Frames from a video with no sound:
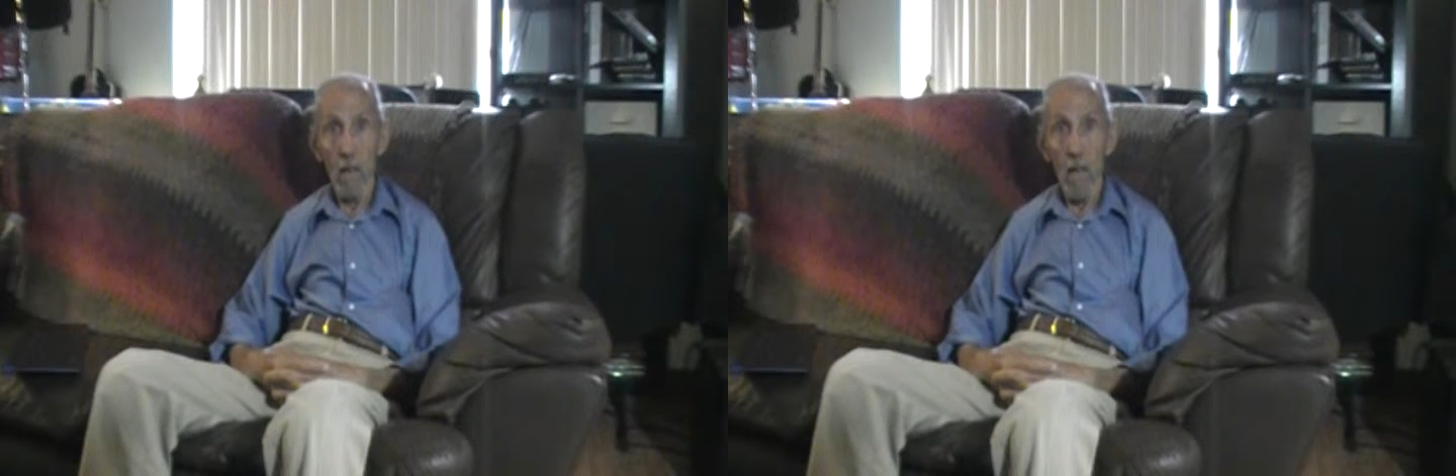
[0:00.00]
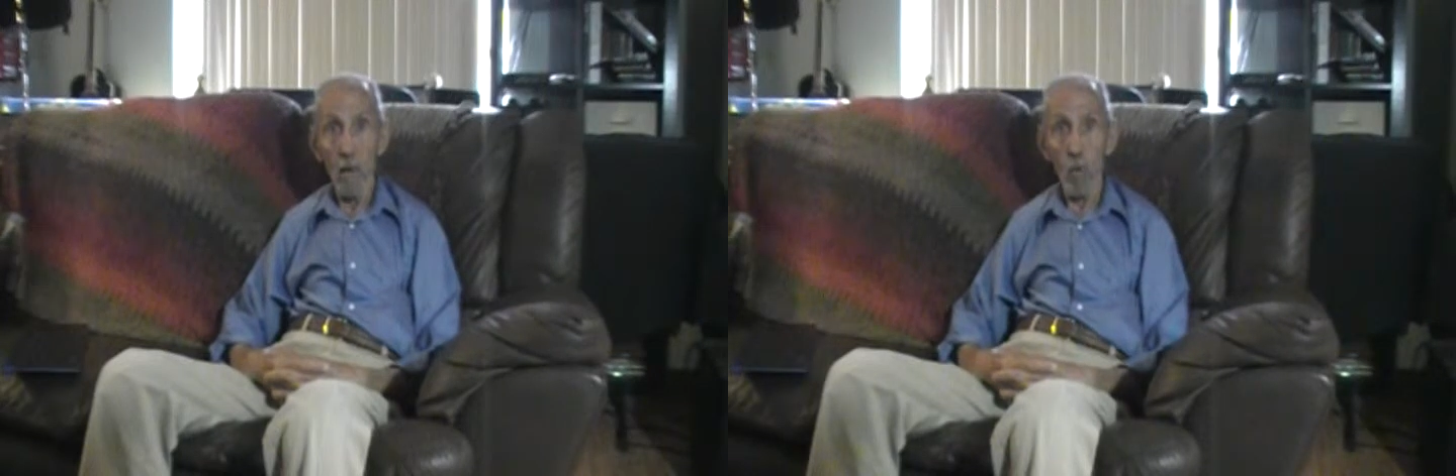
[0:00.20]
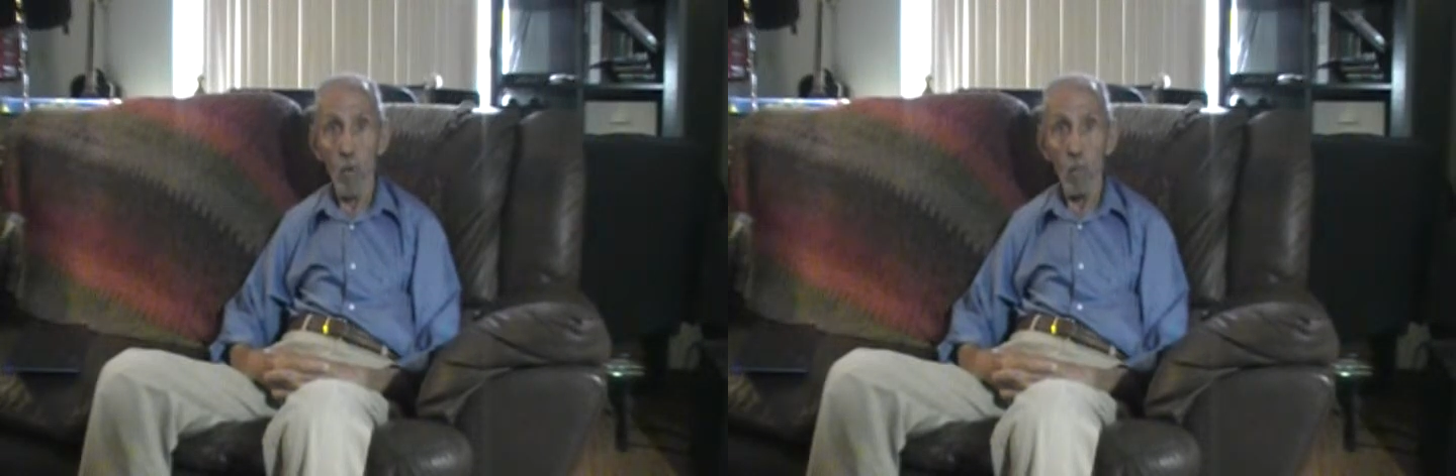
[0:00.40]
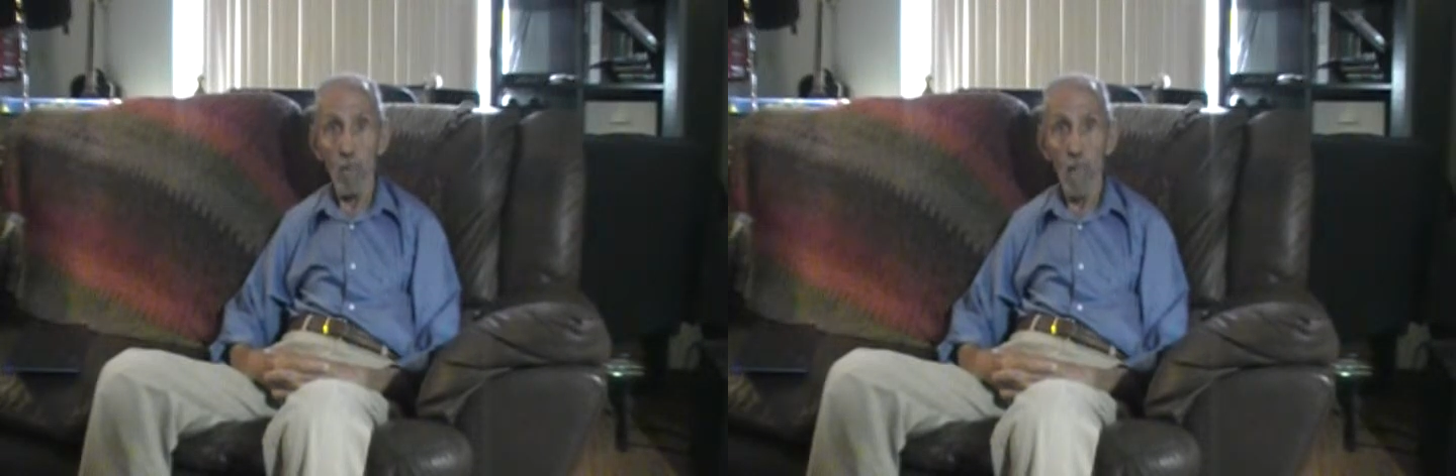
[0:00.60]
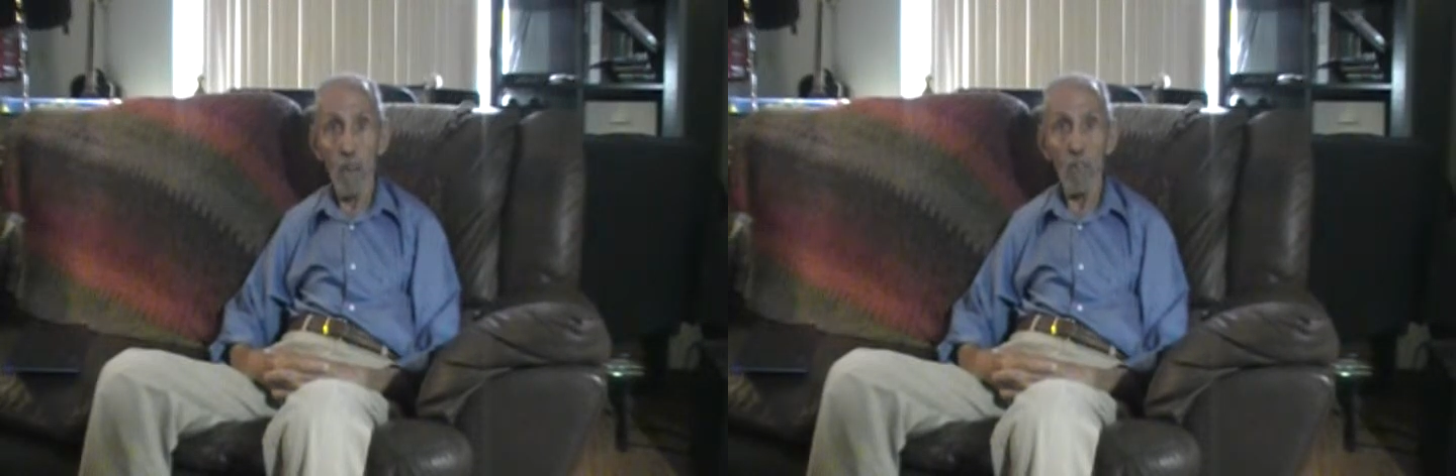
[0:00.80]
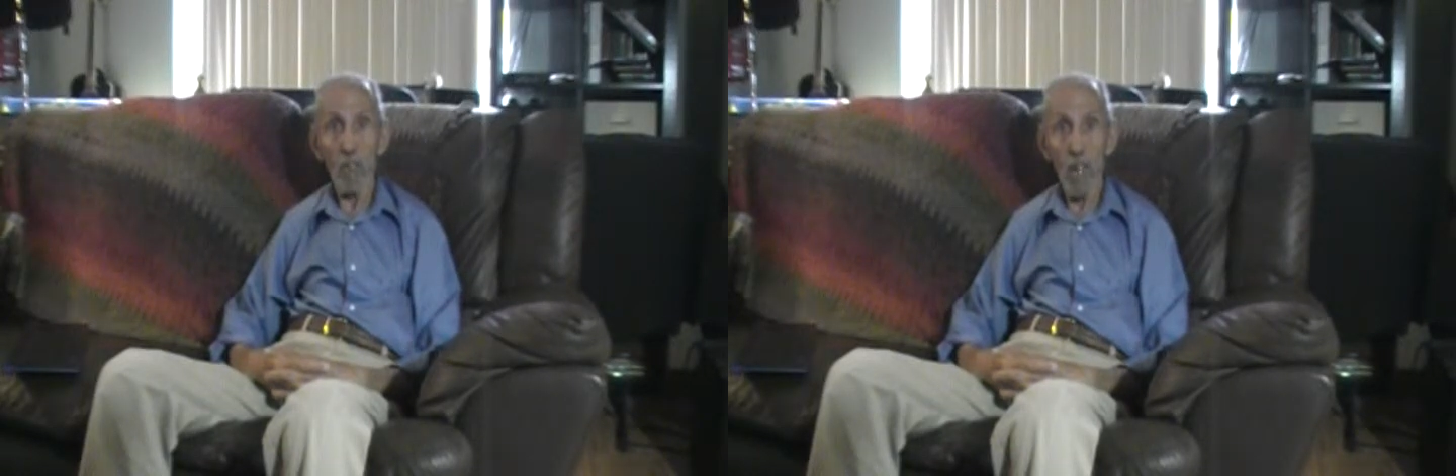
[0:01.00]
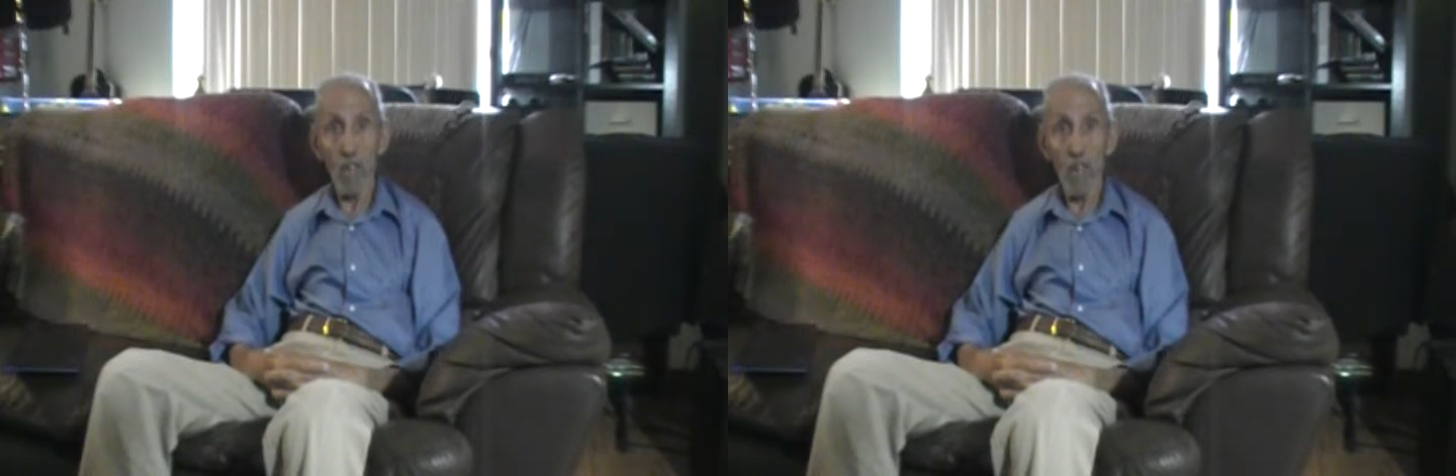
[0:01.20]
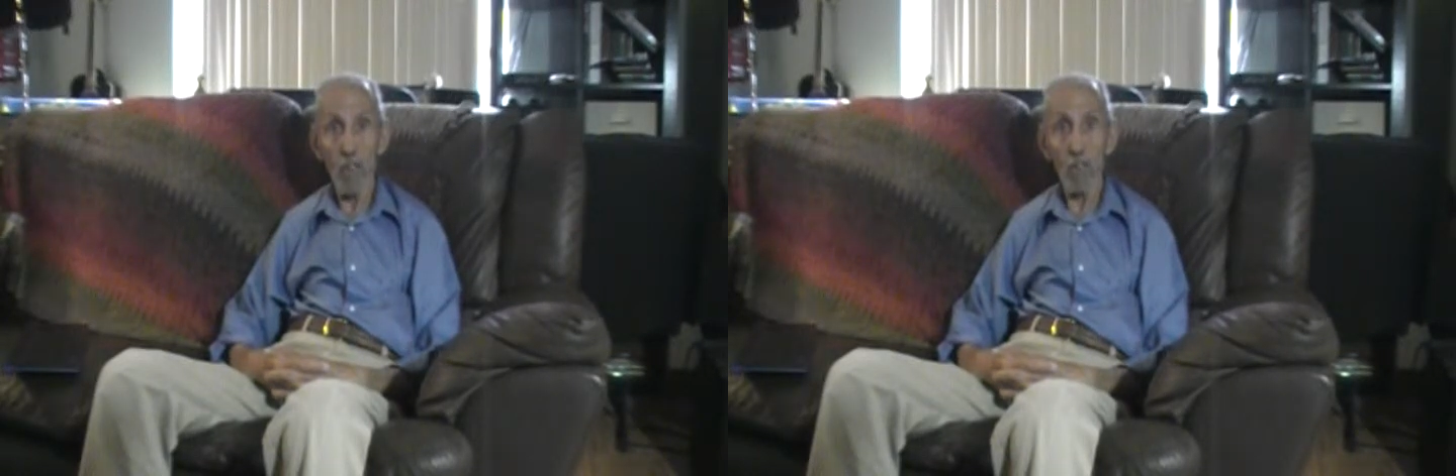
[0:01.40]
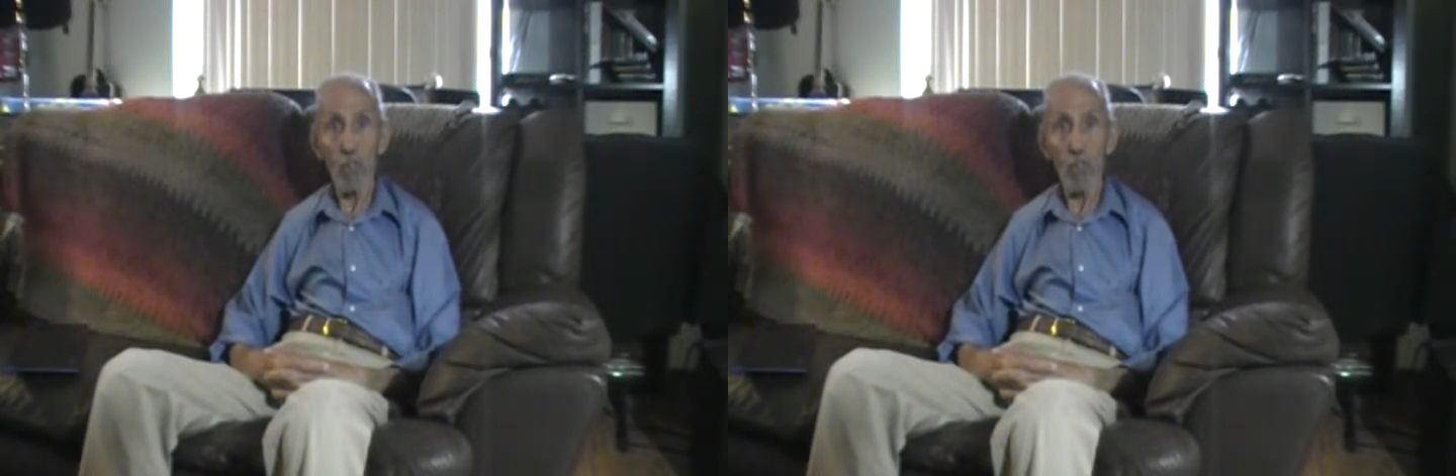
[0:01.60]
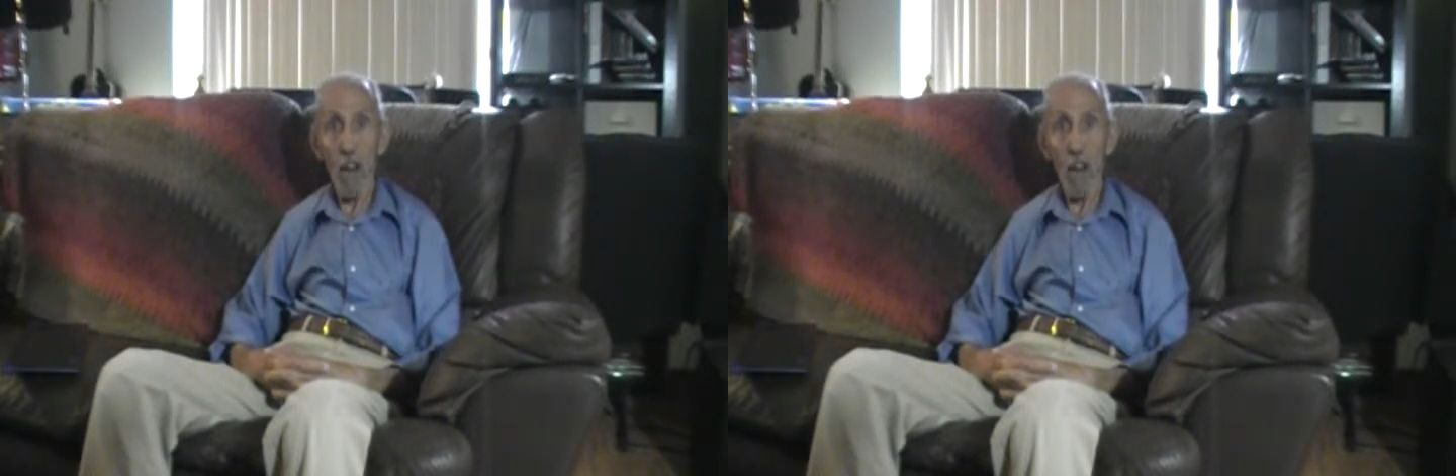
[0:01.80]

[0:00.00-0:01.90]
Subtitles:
and what became the foundation for